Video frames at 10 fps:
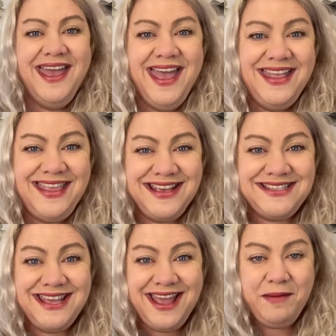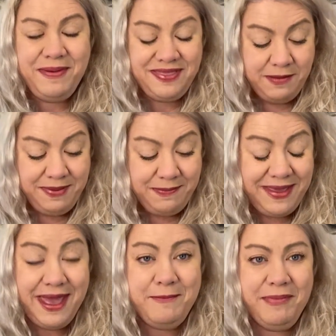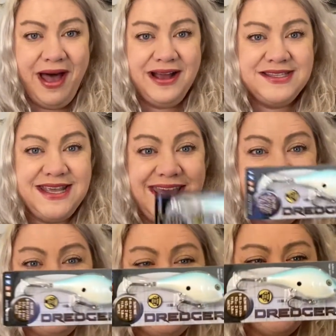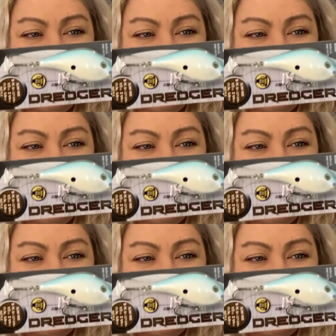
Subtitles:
Next thing up in the BBM box is